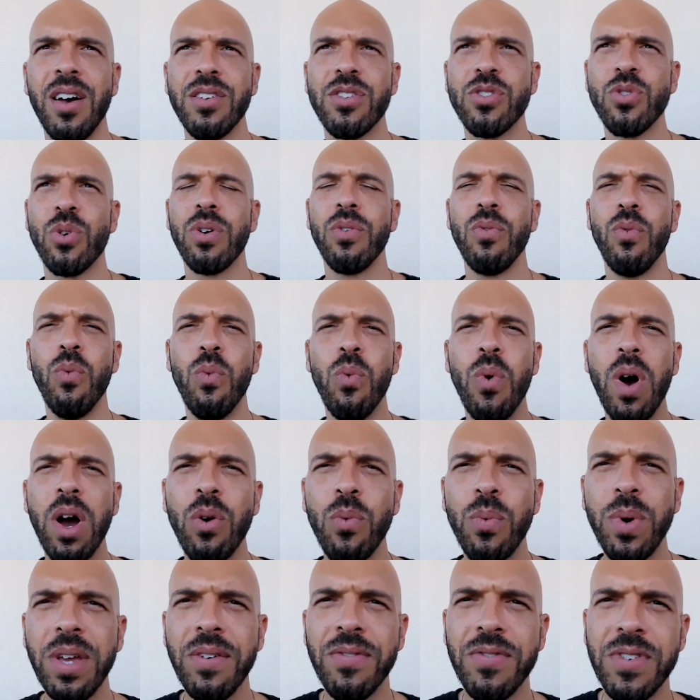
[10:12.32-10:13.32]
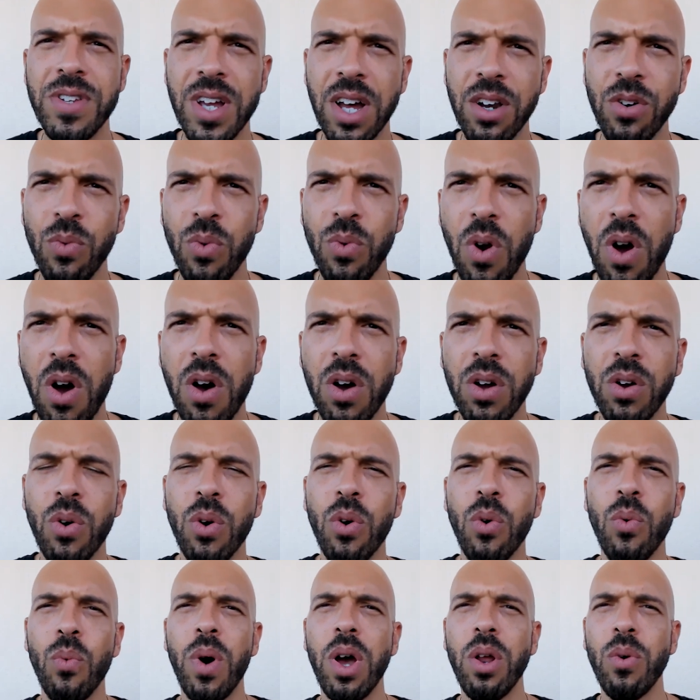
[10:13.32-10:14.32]
sort of what we've done wrong
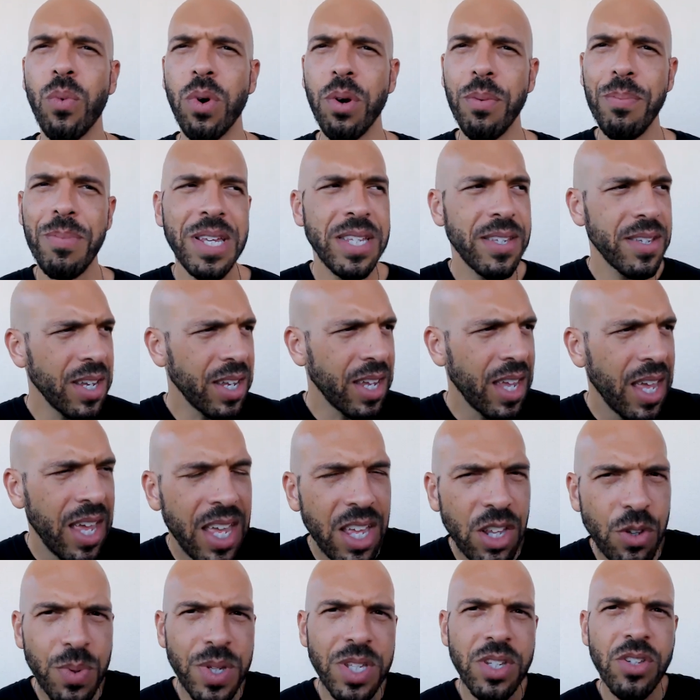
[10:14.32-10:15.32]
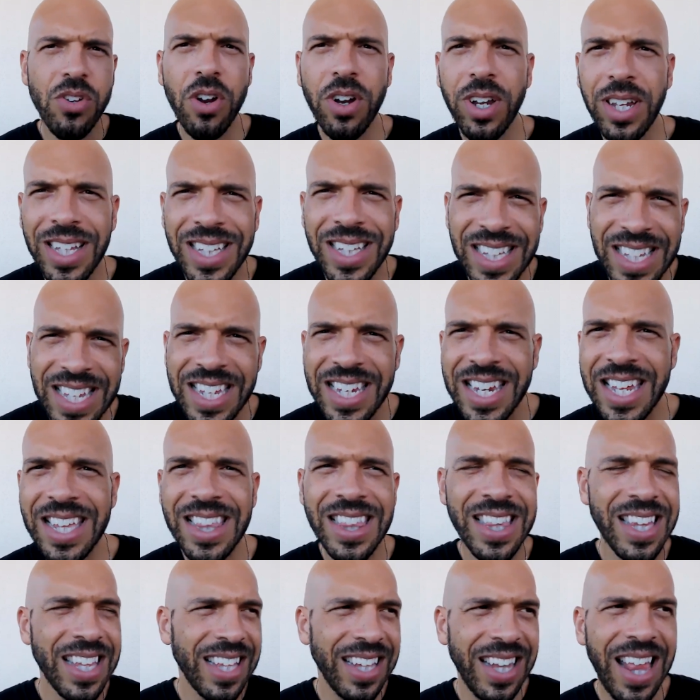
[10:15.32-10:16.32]
or what we're missing is we start
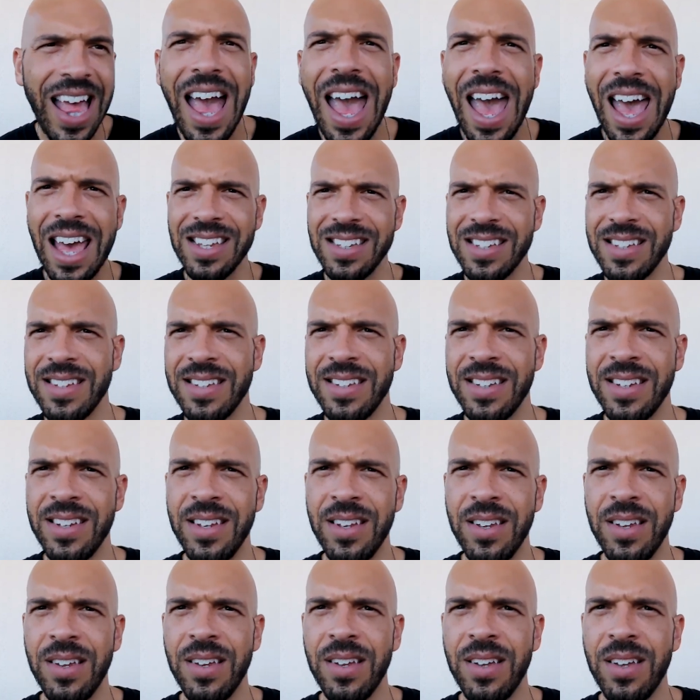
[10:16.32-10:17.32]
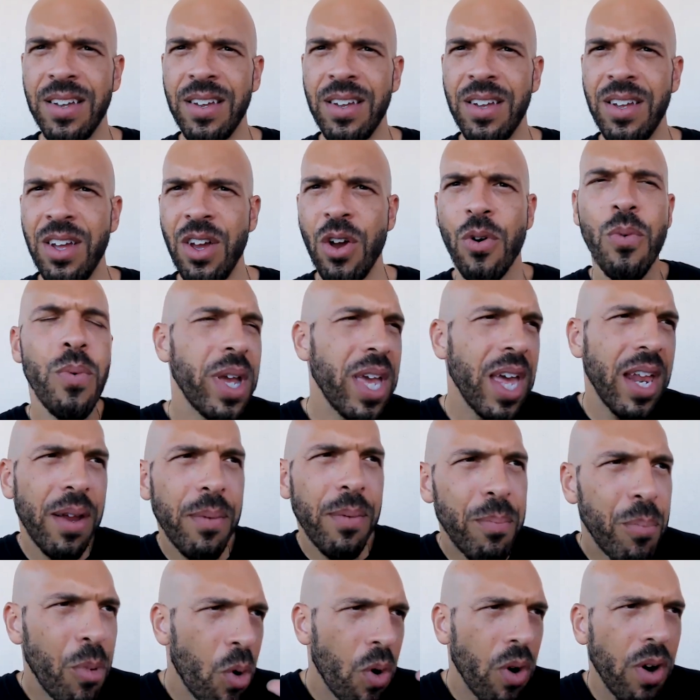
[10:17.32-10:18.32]
cleaning the glass. We get
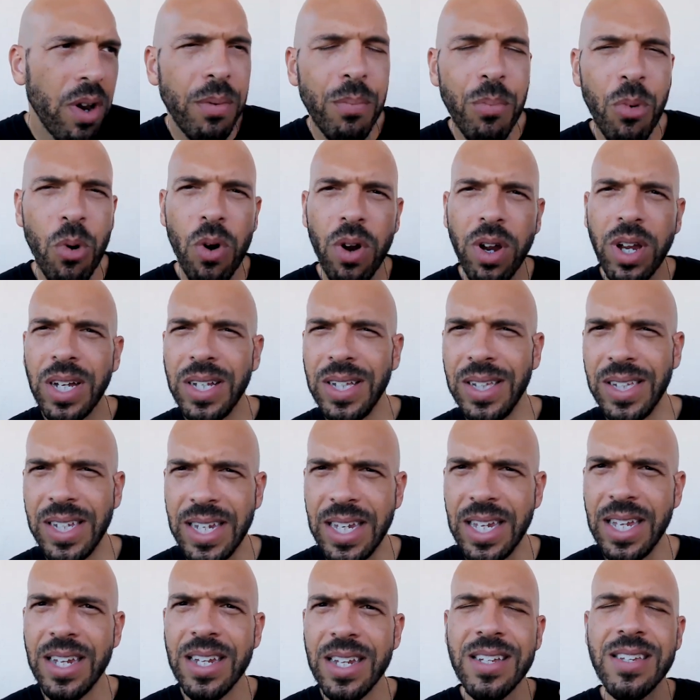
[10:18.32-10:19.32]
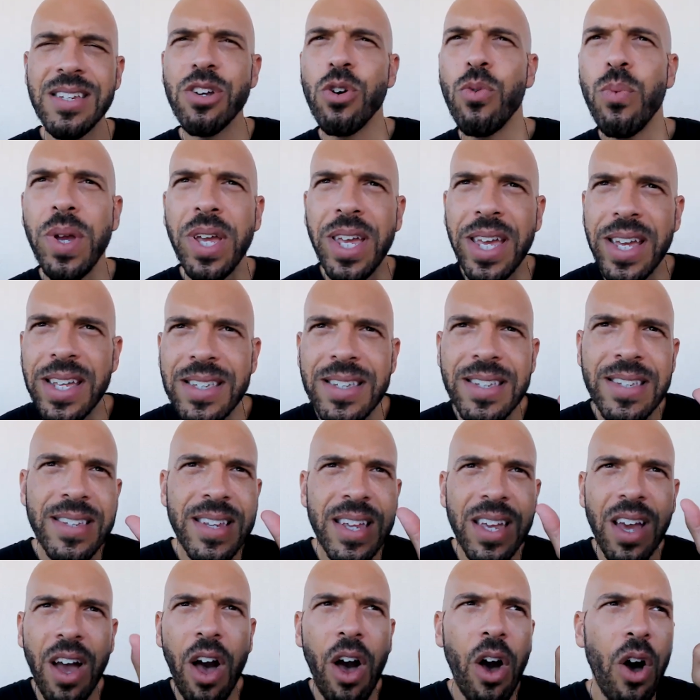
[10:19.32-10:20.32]
it more and more clean until we can
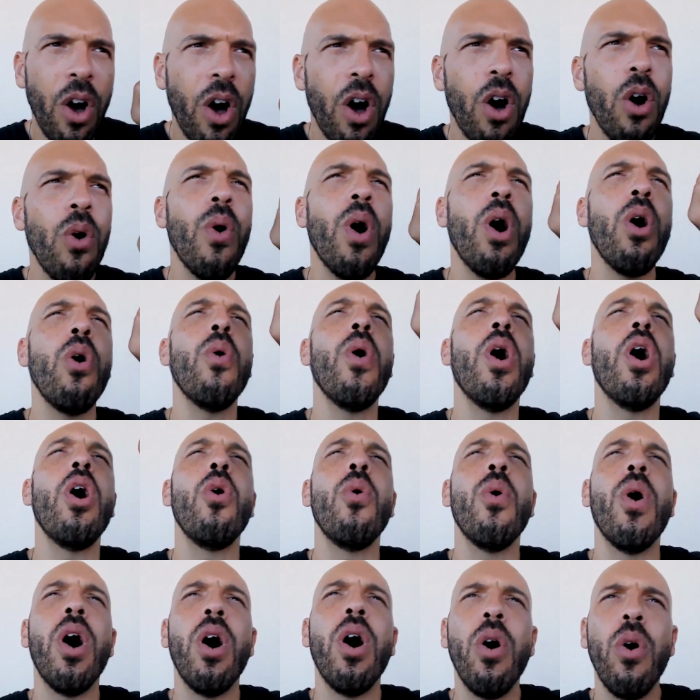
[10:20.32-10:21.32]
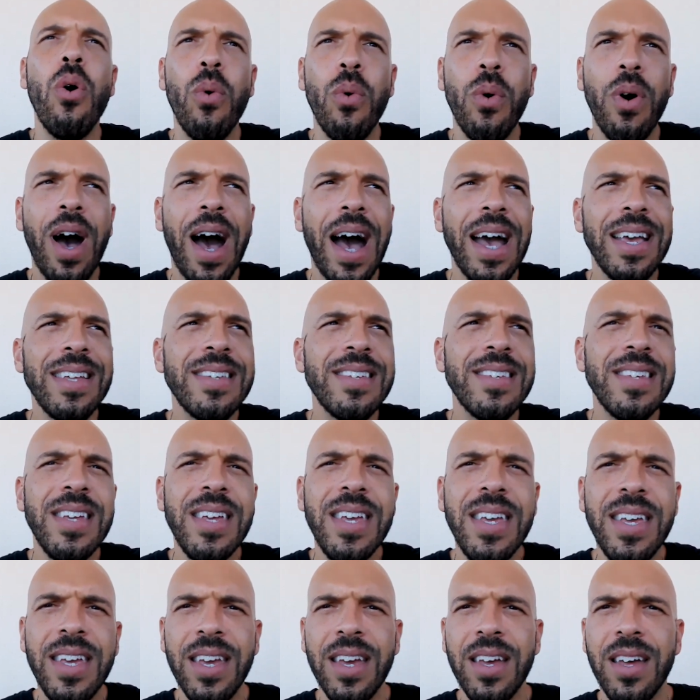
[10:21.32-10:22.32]
see, I
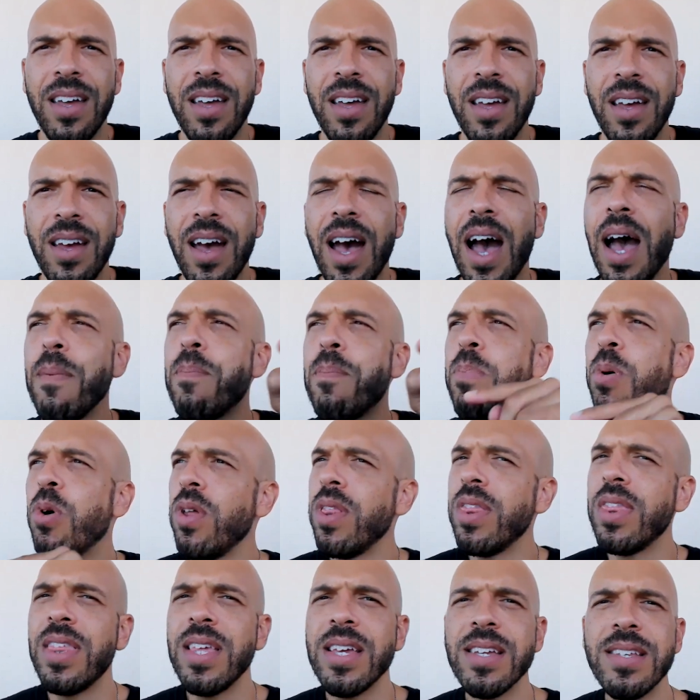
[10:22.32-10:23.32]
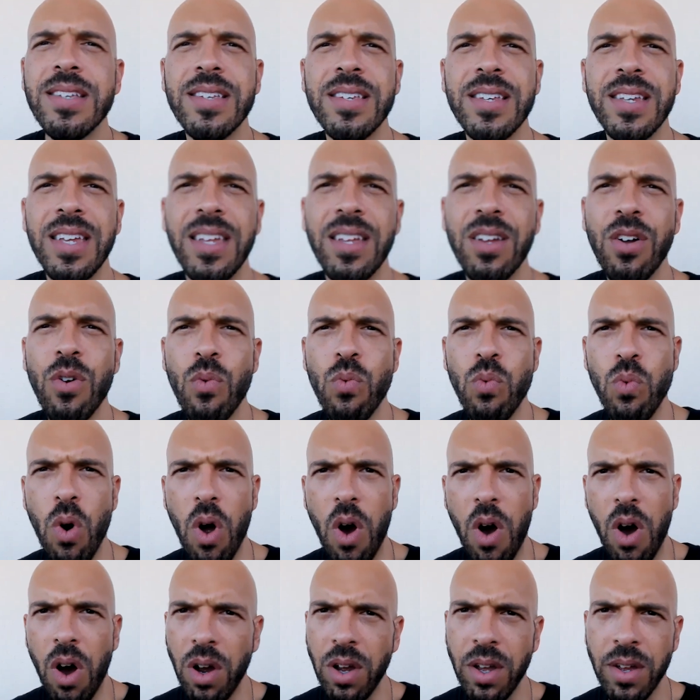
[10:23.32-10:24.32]
see. I put this
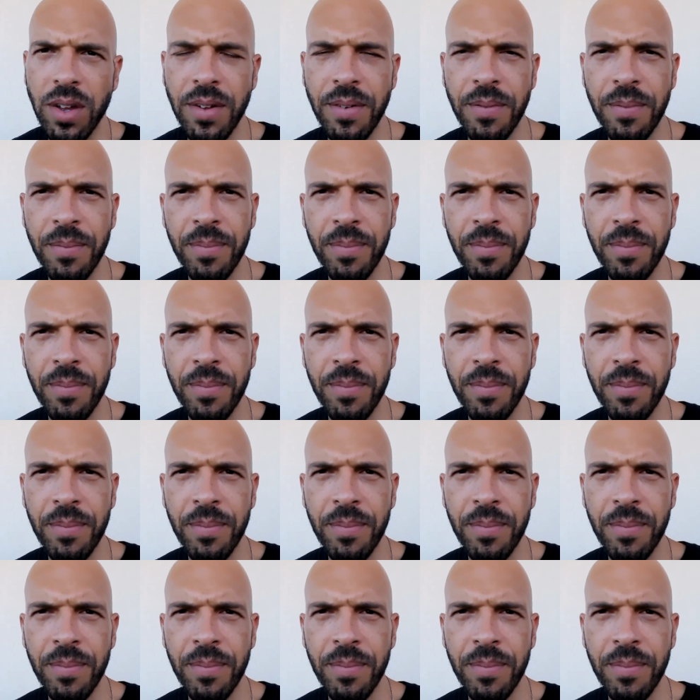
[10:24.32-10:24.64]
wrong.